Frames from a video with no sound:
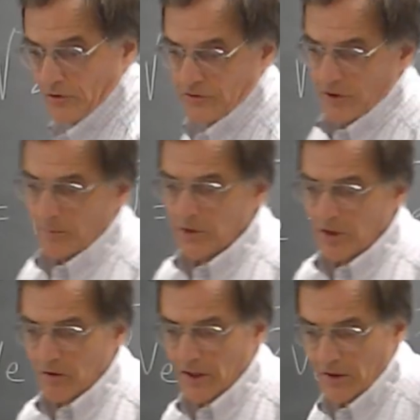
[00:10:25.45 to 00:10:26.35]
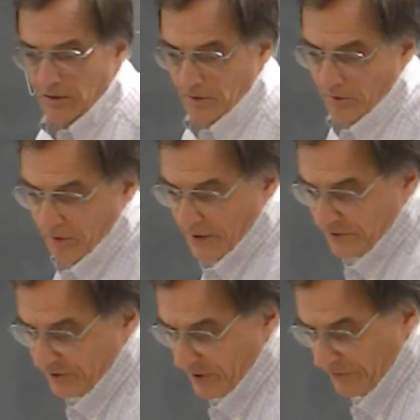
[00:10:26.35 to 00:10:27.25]
subbing all that
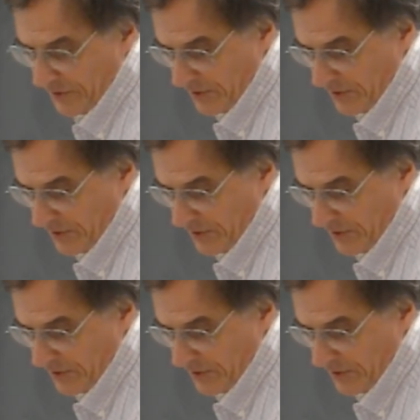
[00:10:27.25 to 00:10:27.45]
stuff in